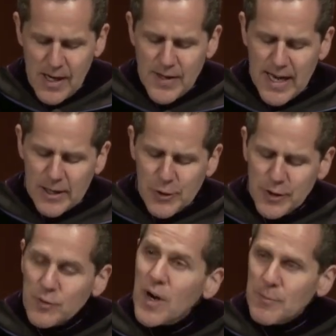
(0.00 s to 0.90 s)
They
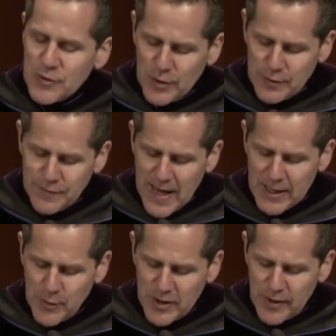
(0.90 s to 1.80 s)
include a Rumsfeld
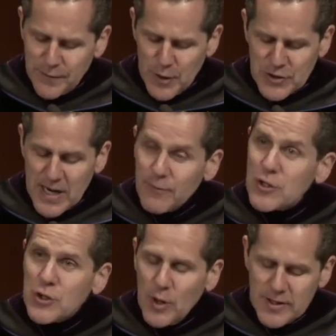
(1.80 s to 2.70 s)
Fellow and our first
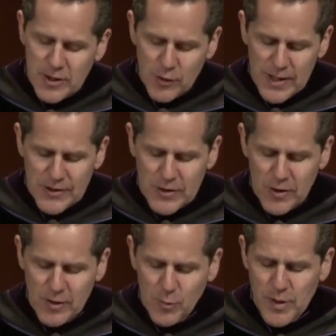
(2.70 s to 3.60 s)
ever joint degree
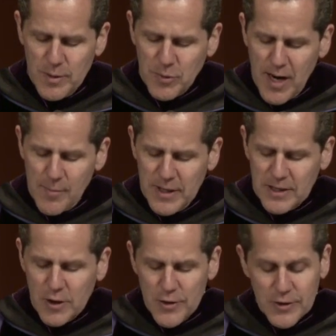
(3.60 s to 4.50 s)
student with the
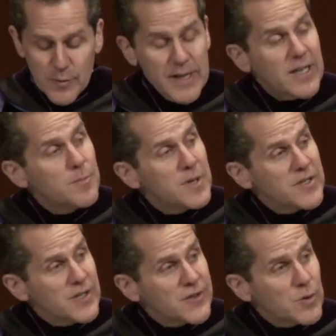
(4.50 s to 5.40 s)
prominent Costa Rican
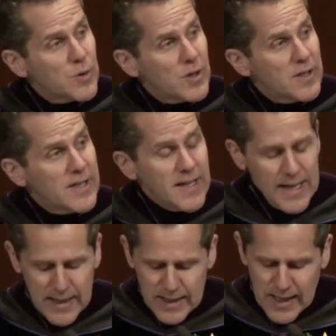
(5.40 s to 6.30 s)
business school,
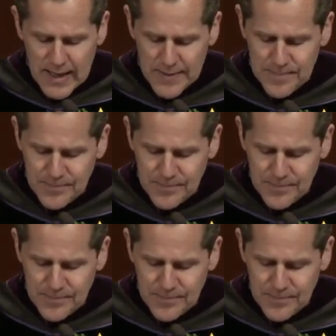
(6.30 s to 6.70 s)
INCAI.